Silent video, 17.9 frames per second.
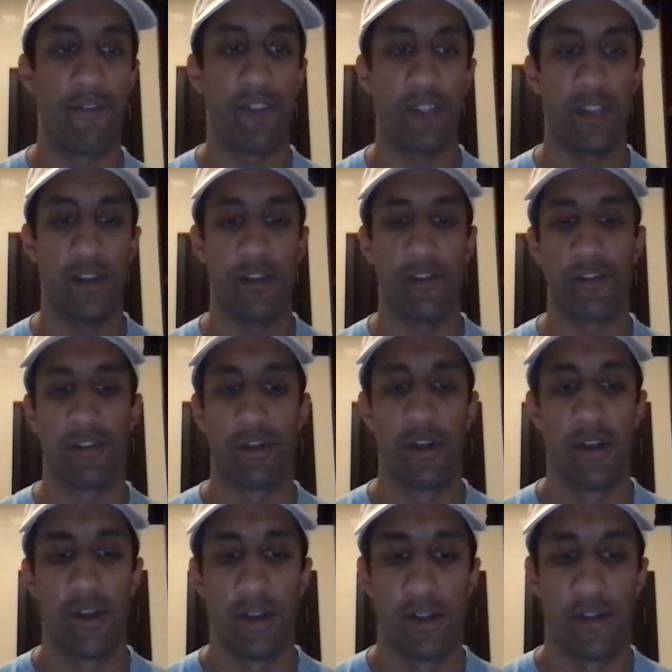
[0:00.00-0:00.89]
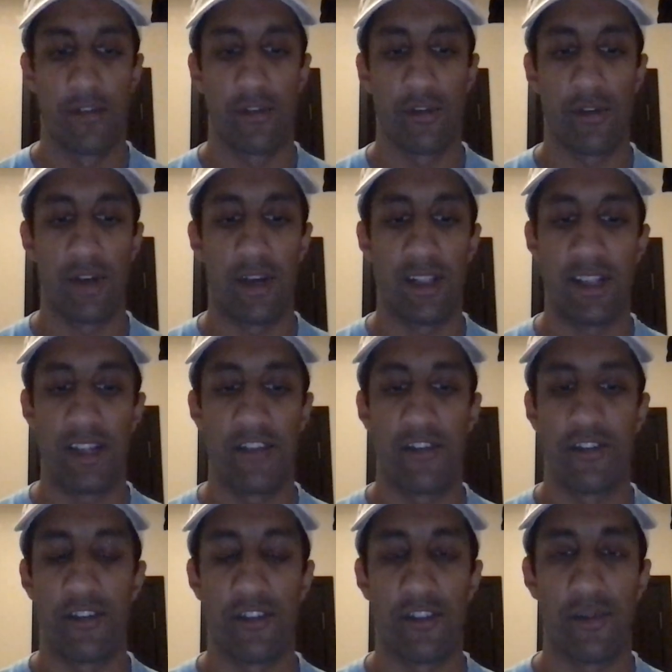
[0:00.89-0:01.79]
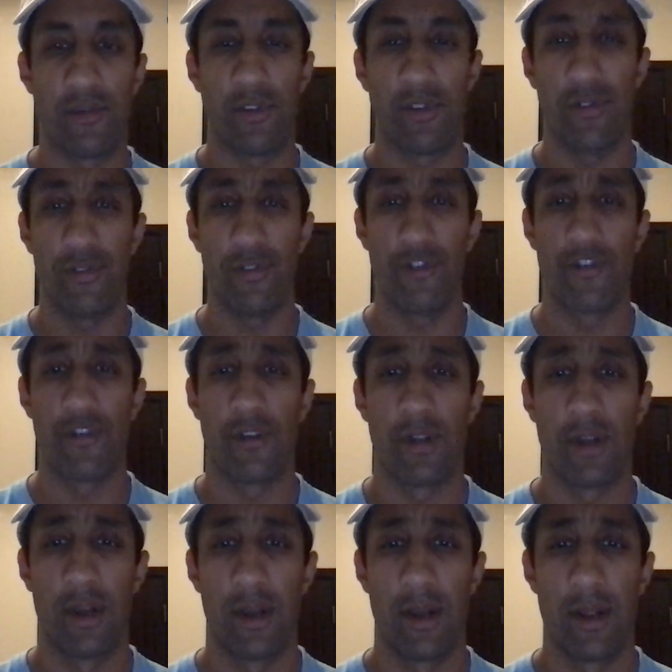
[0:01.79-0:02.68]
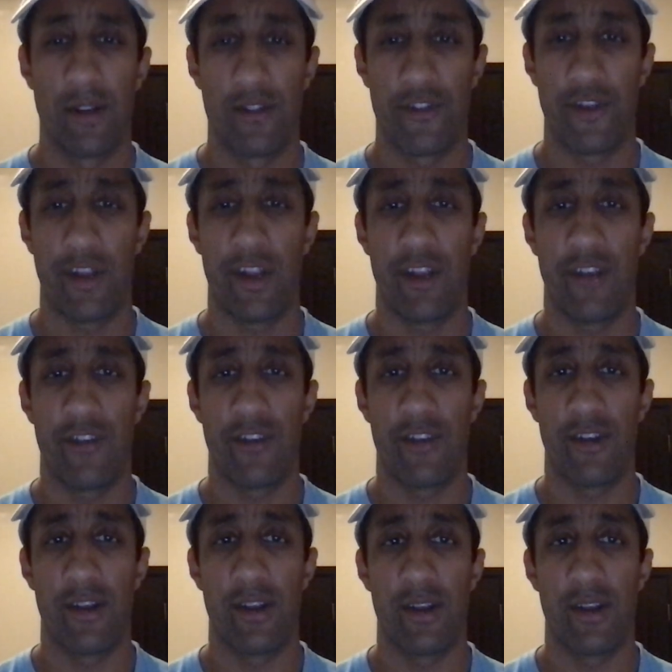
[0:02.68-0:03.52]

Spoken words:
years. So unless there's some huge change in